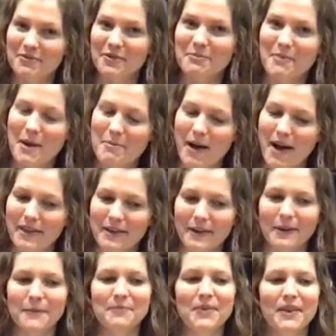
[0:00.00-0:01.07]
from my
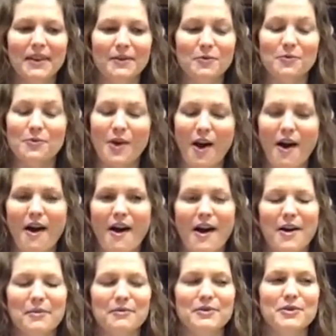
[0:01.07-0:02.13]
mother,
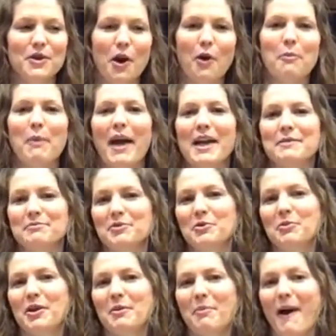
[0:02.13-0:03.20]
raw, no-bake
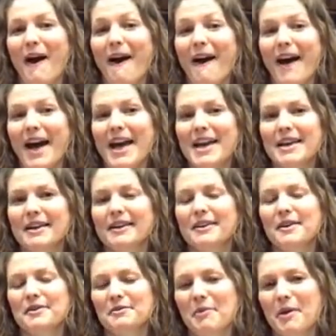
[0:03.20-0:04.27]
blueberry pie,
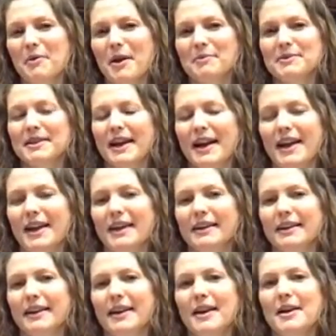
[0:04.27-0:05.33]
go to my website,
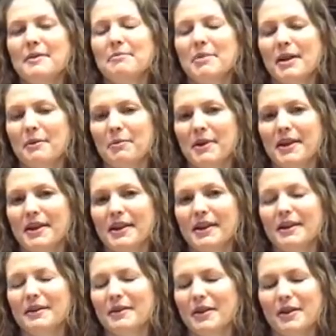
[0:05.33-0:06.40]

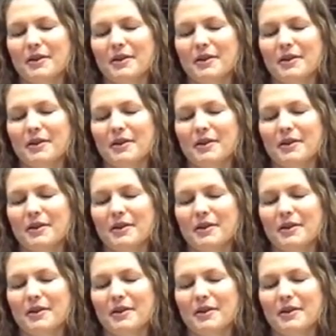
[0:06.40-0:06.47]
Pippenings,